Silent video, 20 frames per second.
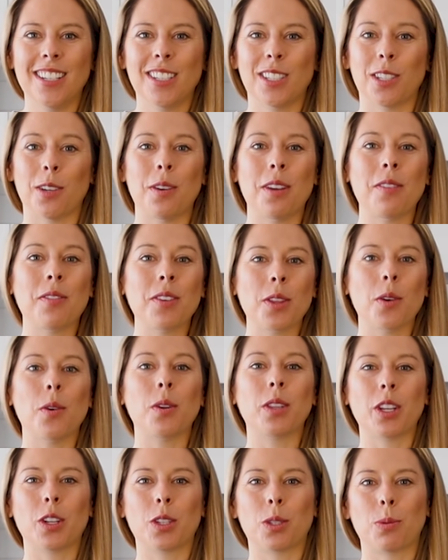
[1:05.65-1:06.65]
So even though
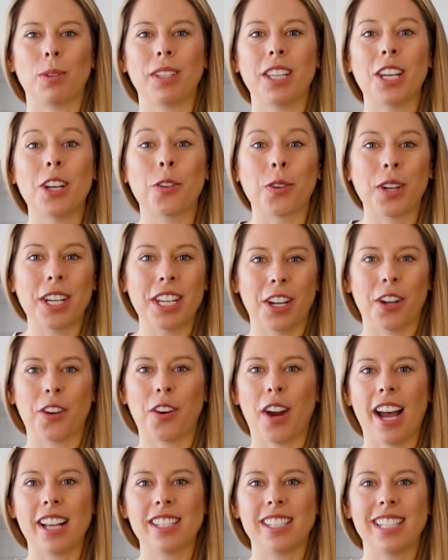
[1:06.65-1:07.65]
it looks really green and
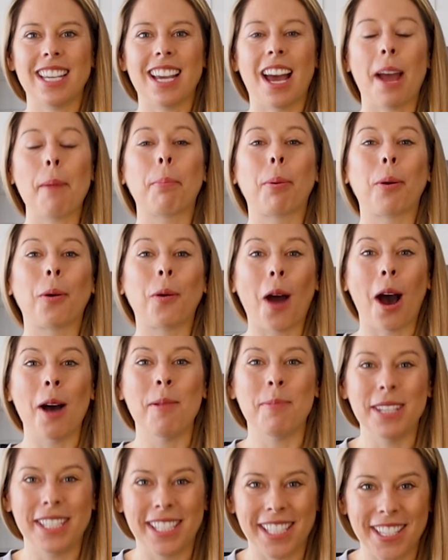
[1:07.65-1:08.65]
grassy, I
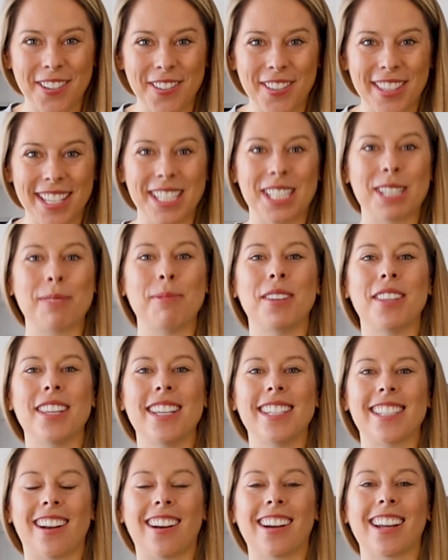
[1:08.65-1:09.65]
promise you these
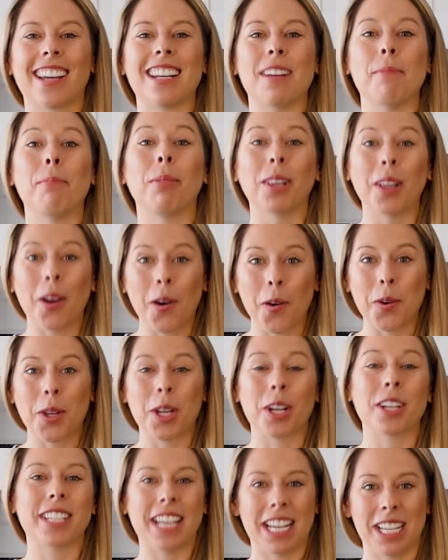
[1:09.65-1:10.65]
smoothies are gonna blow
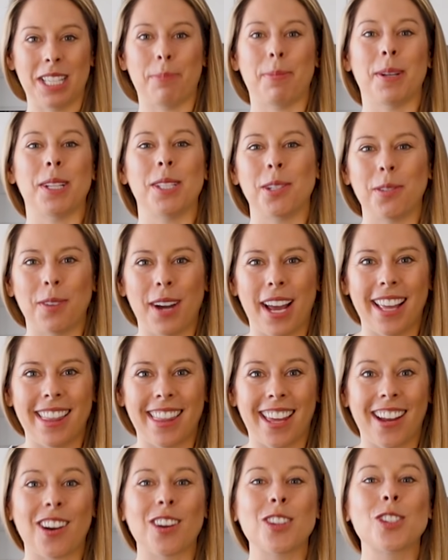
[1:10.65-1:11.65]
your taste buds away.
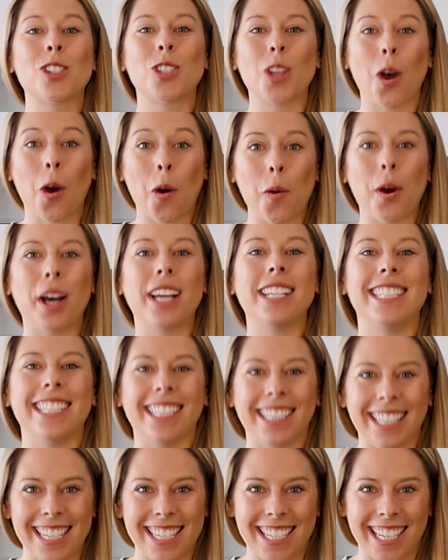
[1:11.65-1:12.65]
They are so
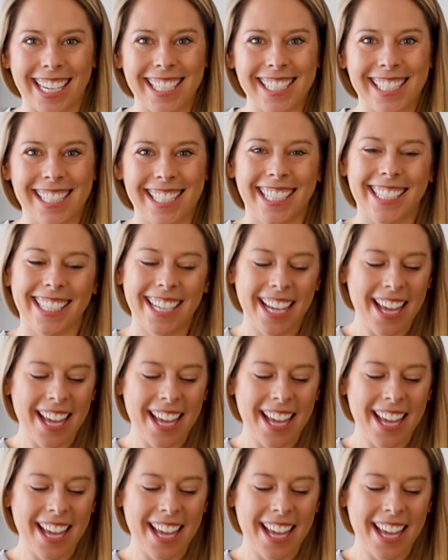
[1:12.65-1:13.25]
delicious.